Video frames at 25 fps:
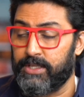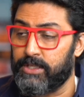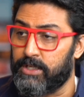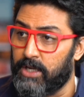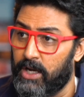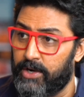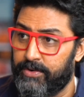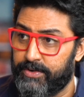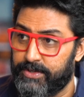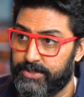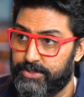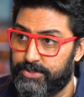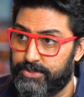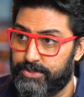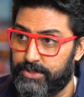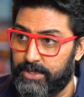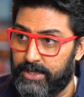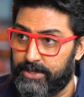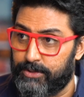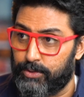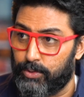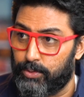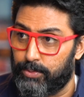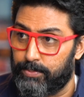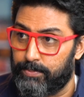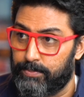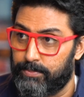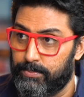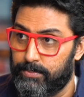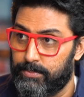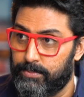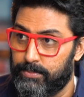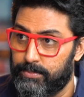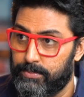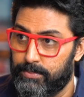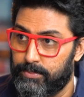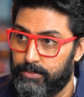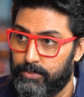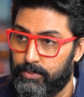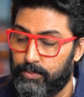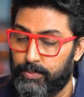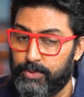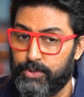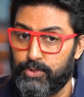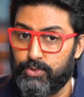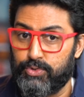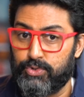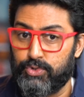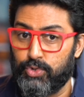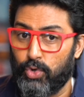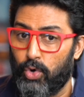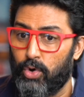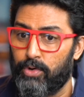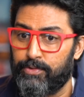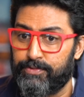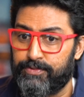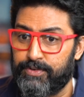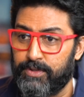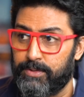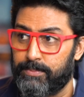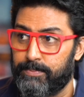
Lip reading: encouraged at home. When you saw